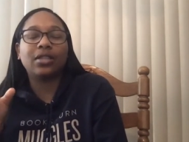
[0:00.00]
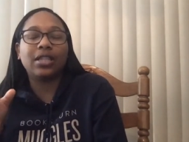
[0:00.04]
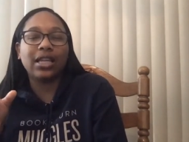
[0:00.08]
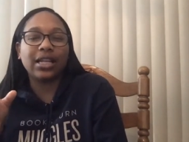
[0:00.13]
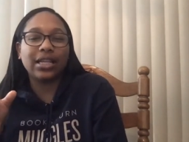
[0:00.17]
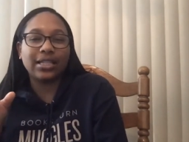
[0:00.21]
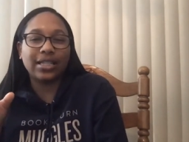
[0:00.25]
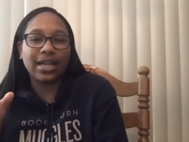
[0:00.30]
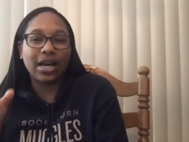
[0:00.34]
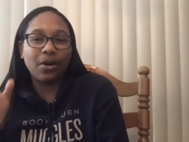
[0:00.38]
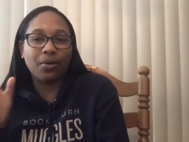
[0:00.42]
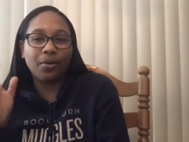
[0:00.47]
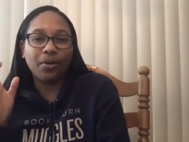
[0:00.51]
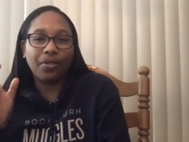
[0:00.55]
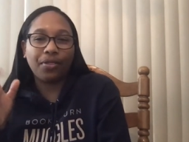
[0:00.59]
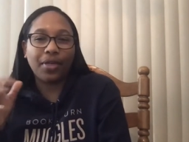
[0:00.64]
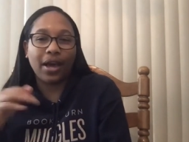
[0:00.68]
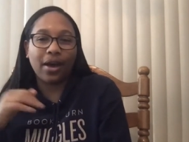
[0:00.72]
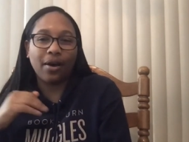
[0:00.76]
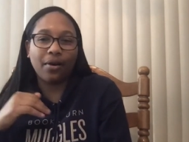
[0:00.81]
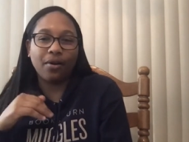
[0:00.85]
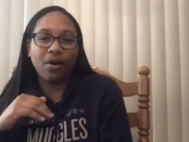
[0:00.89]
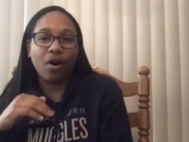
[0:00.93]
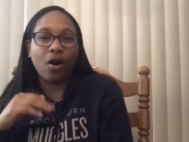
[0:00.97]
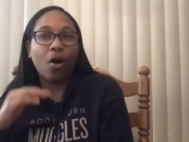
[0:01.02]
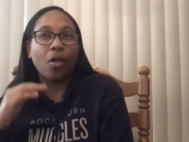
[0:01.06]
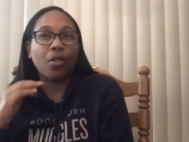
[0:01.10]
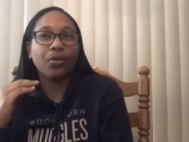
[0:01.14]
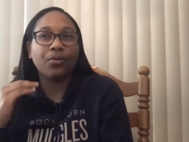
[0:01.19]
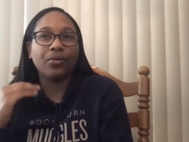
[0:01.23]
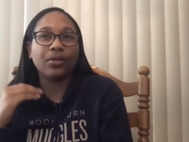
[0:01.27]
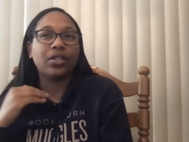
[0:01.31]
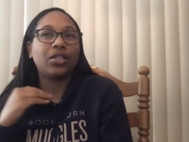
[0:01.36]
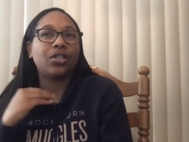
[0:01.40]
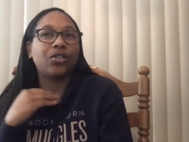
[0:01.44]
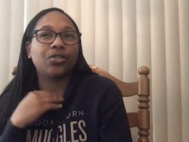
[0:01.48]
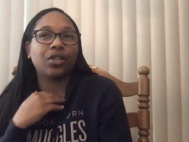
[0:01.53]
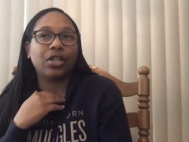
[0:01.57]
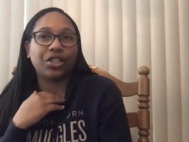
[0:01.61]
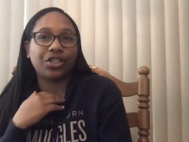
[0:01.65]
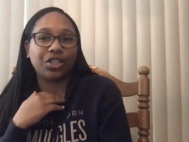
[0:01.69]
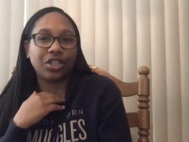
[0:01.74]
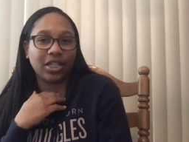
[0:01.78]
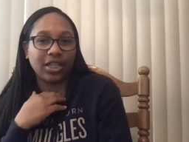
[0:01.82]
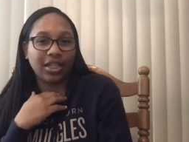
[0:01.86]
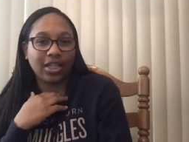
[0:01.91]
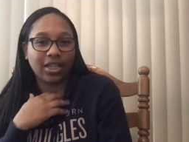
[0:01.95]
things out without all the
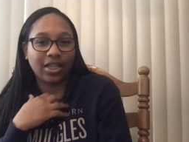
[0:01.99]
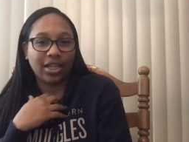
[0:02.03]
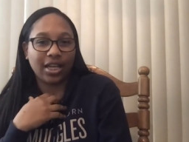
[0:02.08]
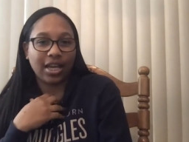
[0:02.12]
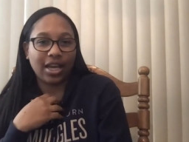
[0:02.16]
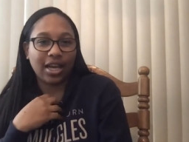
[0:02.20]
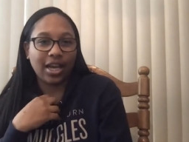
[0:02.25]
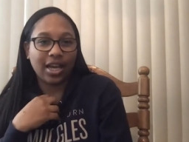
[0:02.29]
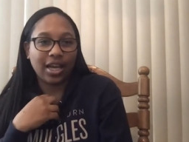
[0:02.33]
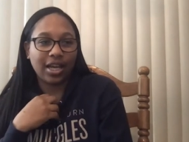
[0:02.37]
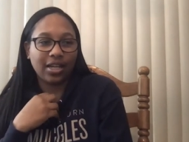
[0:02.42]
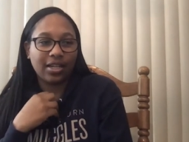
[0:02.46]
restriction that they had.